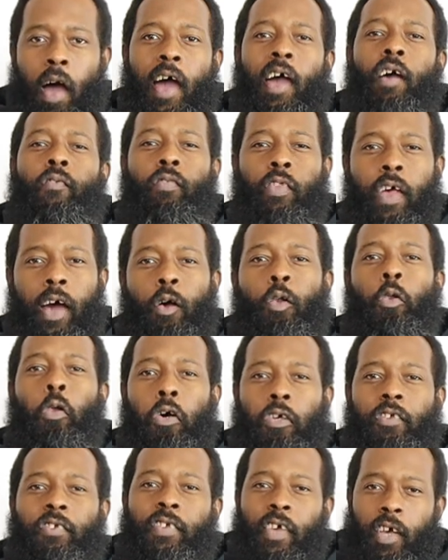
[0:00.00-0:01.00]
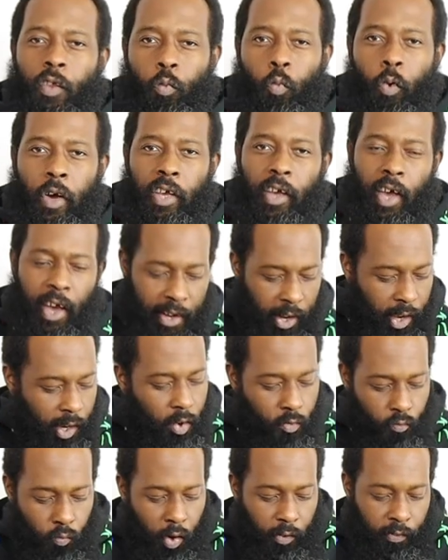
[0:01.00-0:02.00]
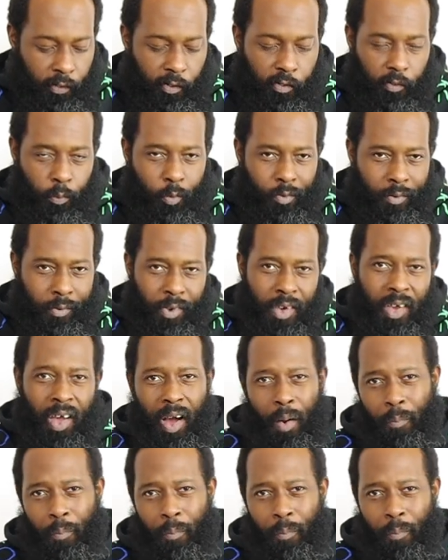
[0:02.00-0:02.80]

I have now lost said weight and I can rock the small.